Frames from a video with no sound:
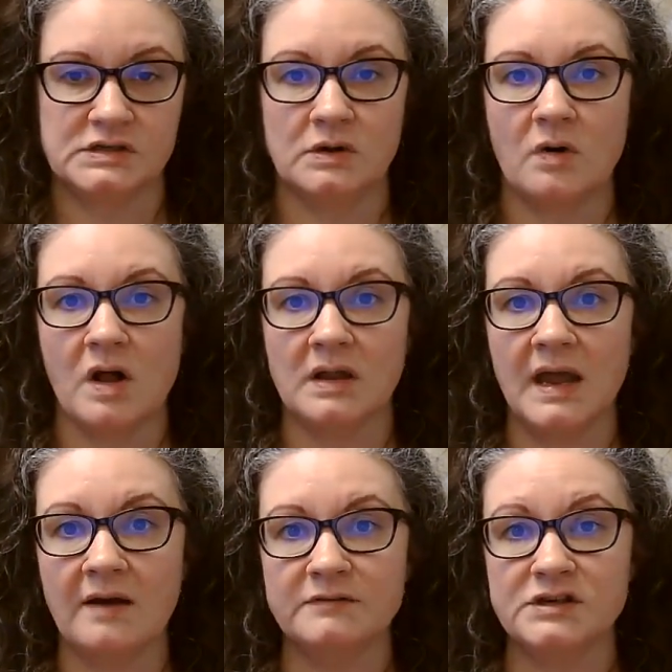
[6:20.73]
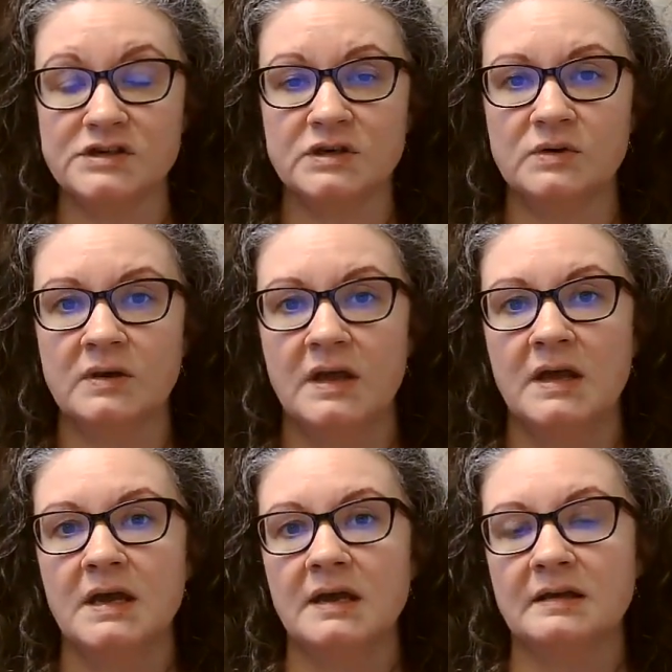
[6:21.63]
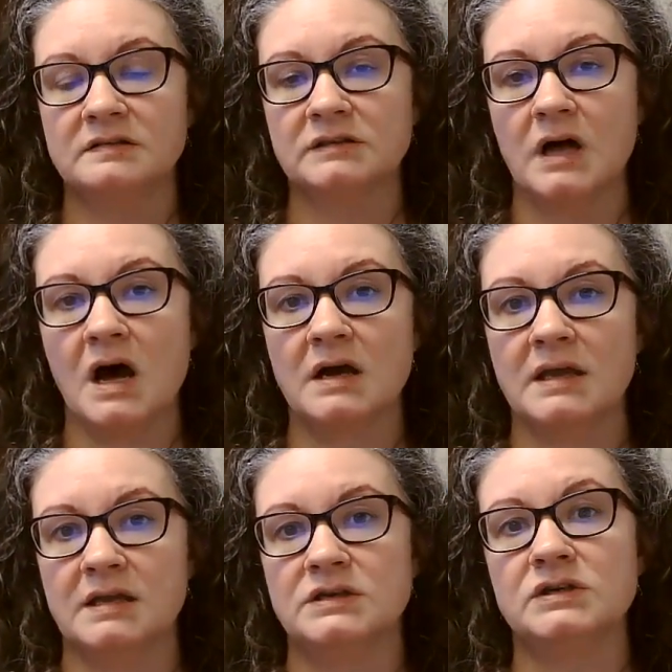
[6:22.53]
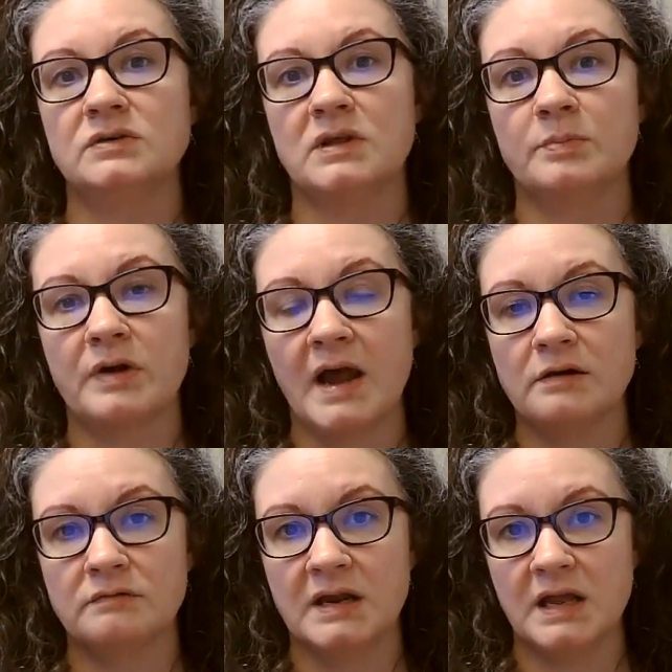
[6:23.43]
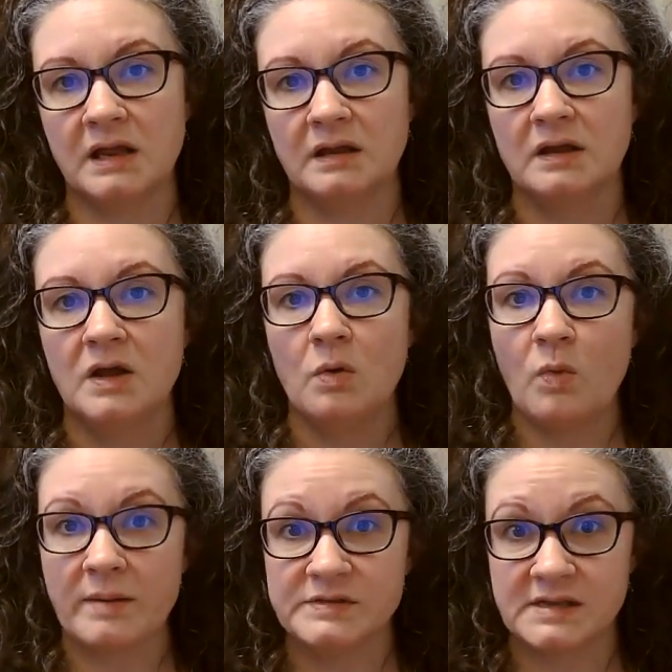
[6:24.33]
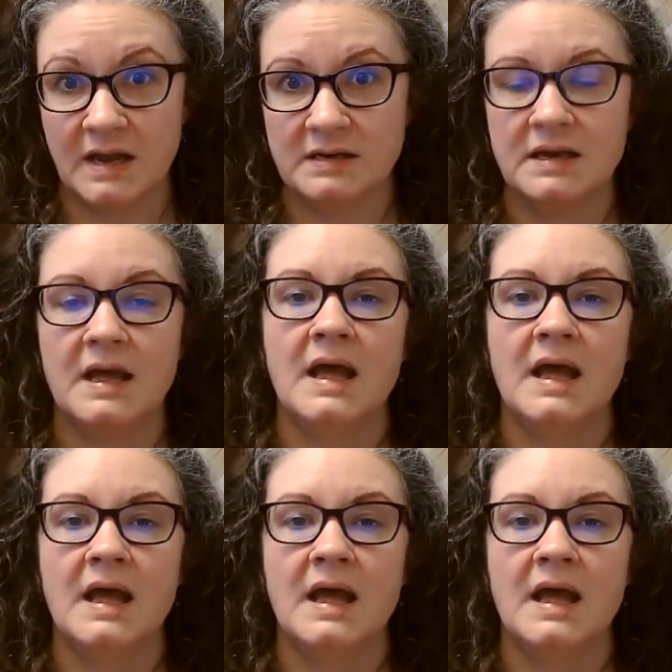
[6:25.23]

So all I have to do is log into the Pride Reading website,